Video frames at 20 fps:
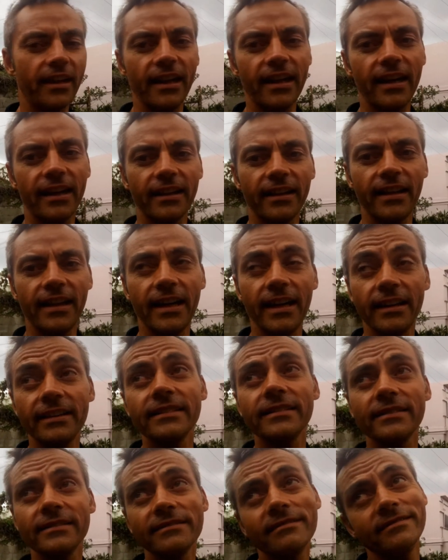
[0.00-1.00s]
the garden
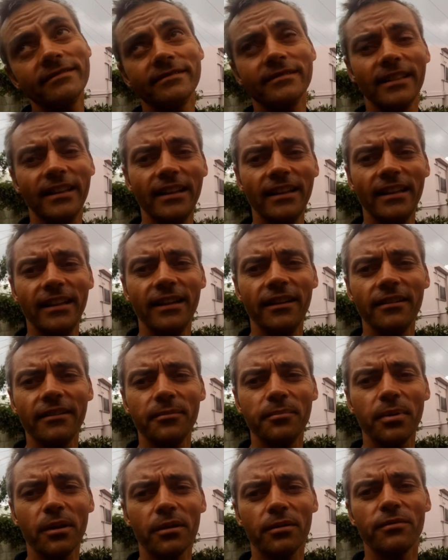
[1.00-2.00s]
and, I don't know,
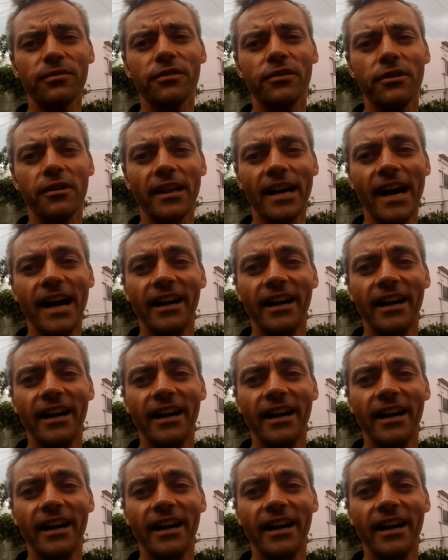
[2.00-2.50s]
the bottom floor of the